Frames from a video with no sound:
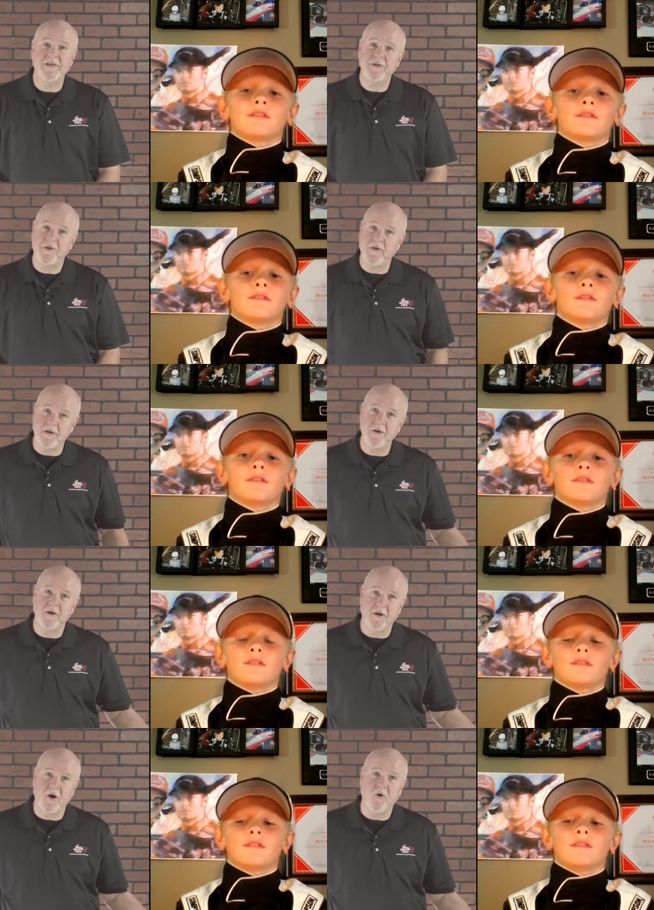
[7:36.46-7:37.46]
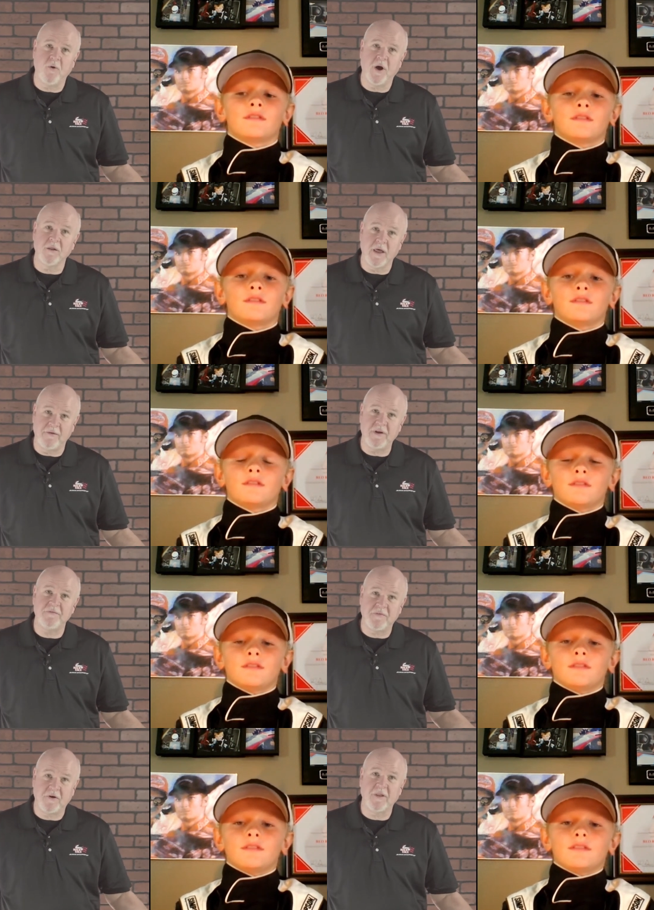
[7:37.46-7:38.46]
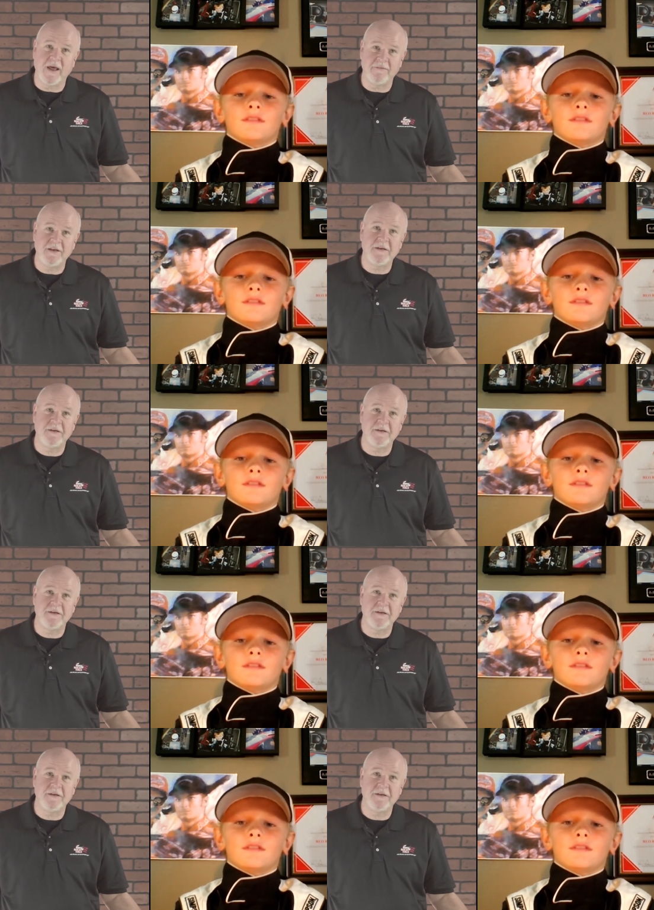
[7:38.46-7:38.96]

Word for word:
Speaker 1: You think you can go 11 for 11?